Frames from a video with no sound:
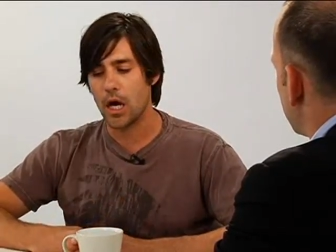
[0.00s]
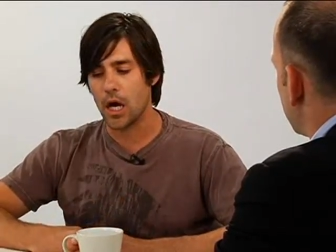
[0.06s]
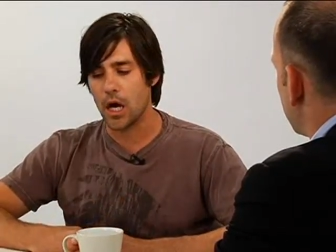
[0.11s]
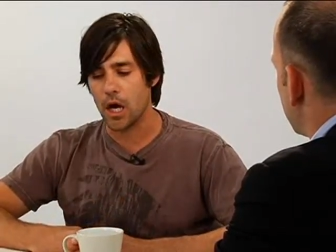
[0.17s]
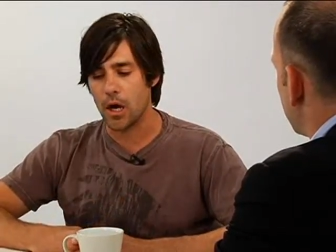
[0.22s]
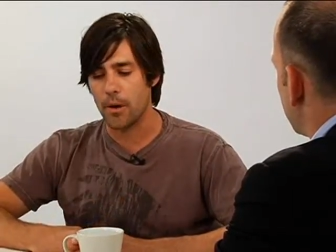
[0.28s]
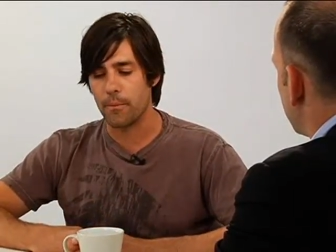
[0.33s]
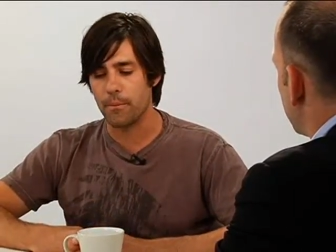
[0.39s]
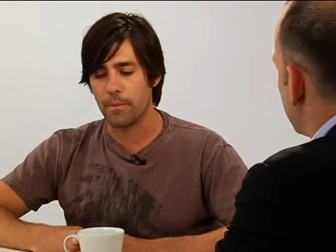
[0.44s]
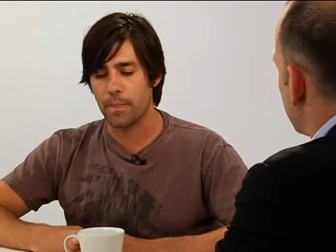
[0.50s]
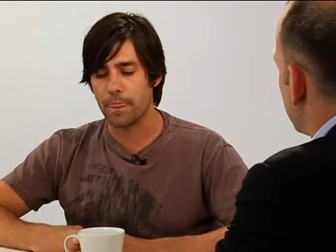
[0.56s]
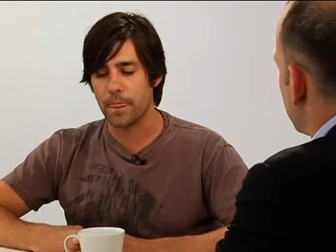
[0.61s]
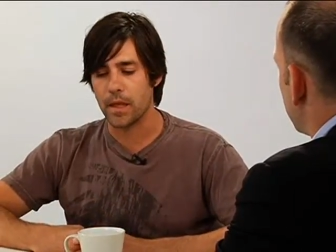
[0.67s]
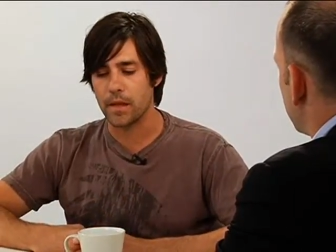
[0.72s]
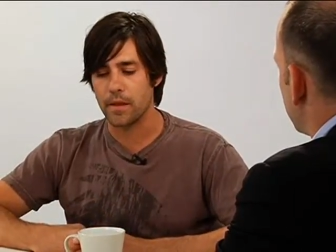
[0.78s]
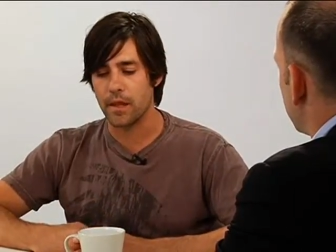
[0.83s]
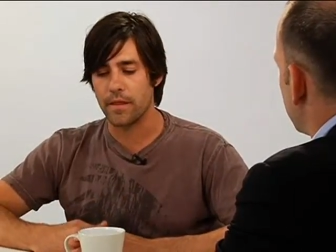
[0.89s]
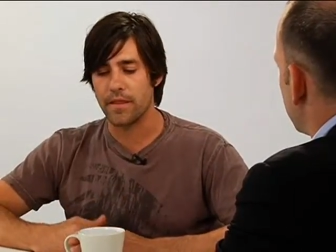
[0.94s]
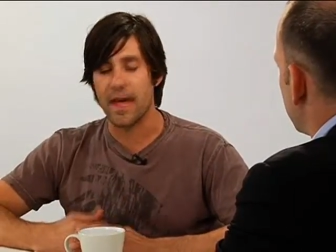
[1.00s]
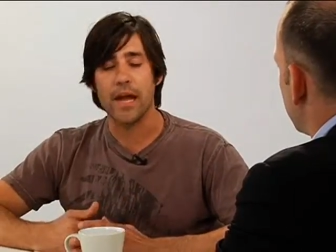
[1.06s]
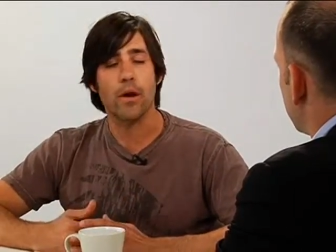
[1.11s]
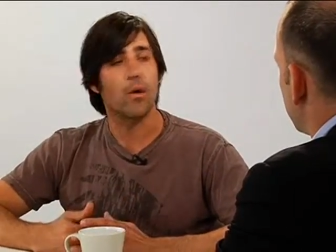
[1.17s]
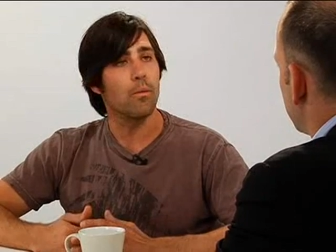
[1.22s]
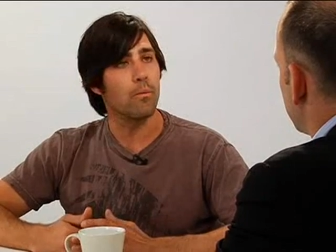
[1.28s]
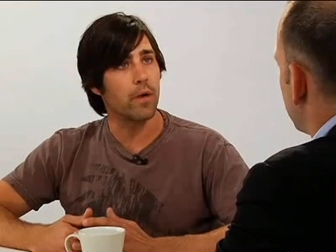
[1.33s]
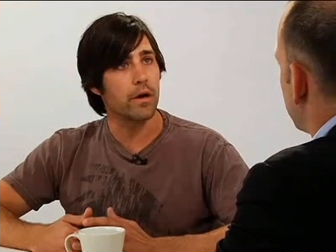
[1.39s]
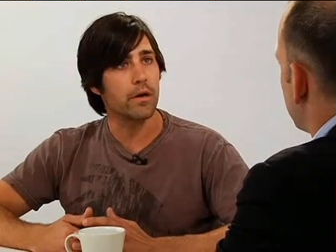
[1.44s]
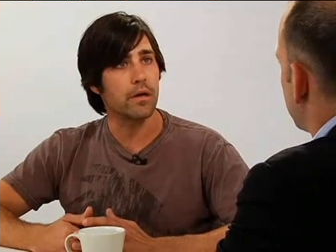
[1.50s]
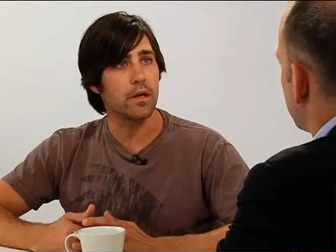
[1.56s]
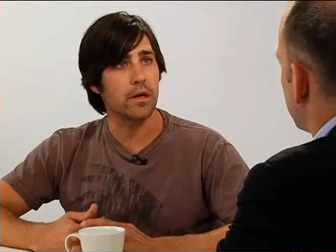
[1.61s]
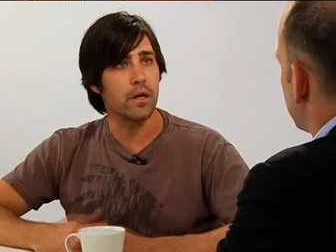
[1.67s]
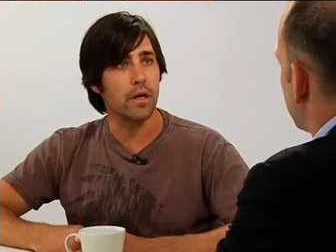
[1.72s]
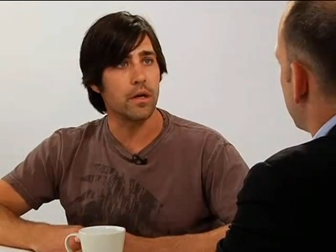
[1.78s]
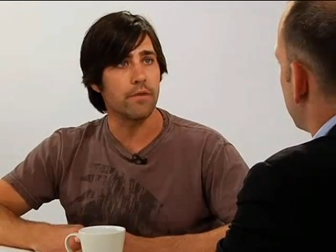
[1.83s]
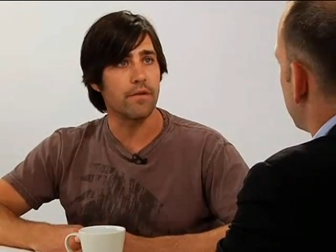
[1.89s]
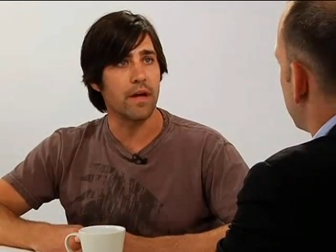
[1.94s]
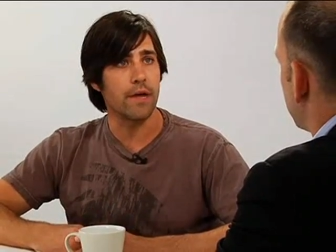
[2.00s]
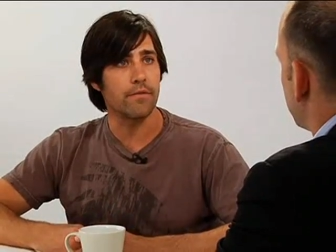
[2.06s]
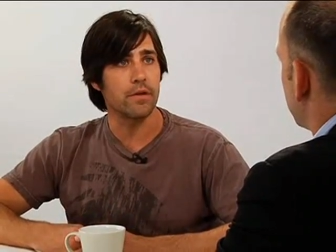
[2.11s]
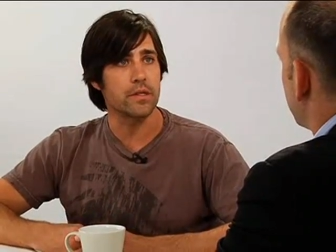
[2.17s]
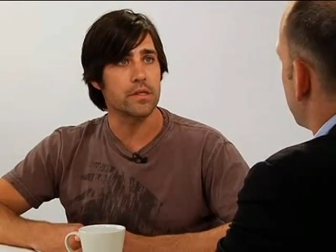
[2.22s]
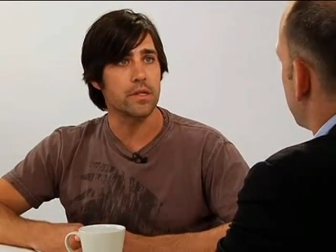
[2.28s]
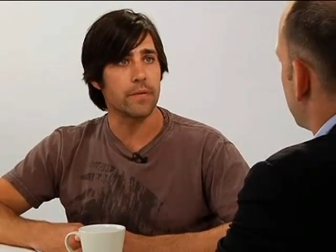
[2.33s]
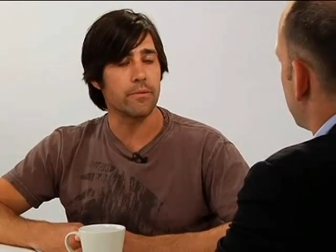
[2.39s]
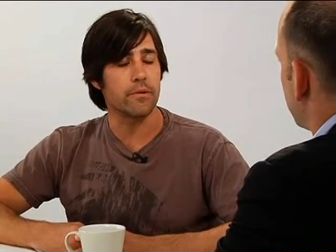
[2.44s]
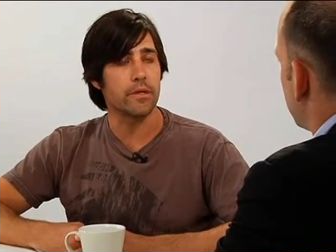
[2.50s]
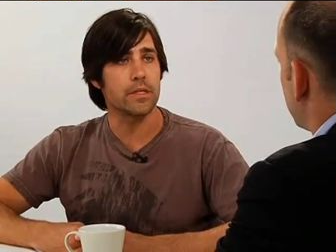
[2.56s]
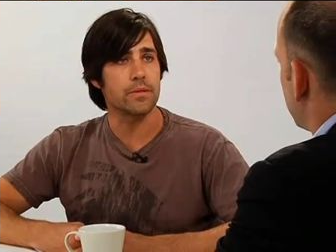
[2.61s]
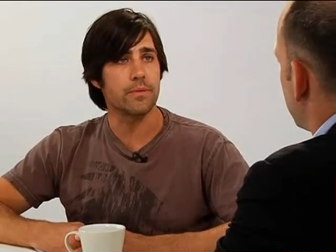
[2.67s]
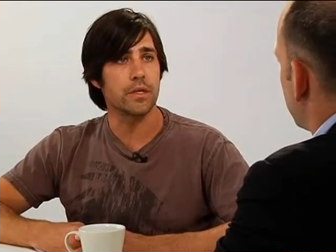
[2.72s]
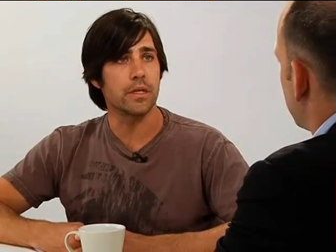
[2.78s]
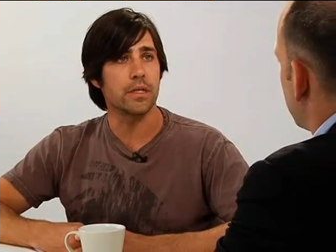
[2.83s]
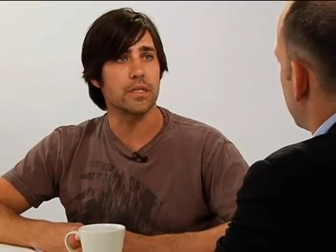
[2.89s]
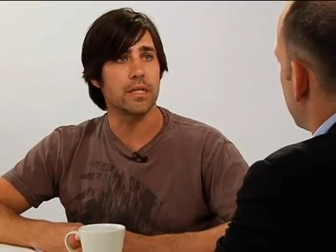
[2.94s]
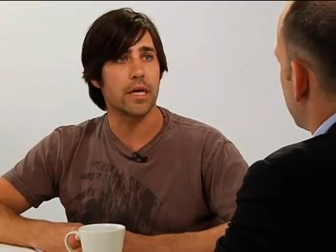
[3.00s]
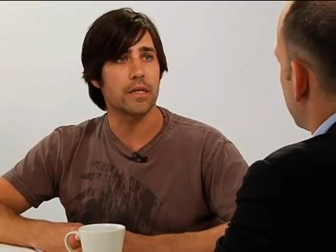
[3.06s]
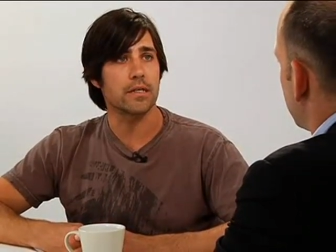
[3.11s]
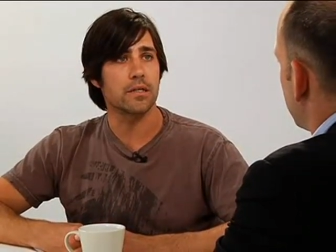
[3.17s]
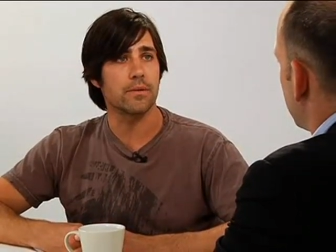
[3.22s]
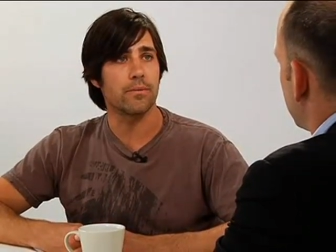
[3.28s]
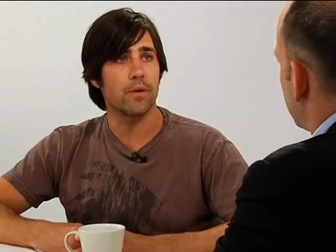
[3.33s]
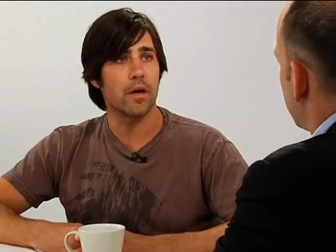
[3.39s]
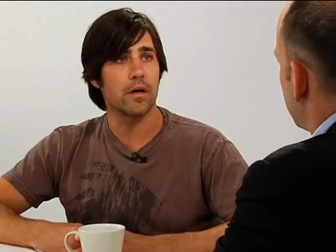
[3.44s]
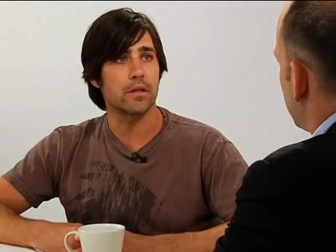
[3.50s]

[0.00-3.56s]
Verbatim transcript: and that whole market of having celebrities being attached to the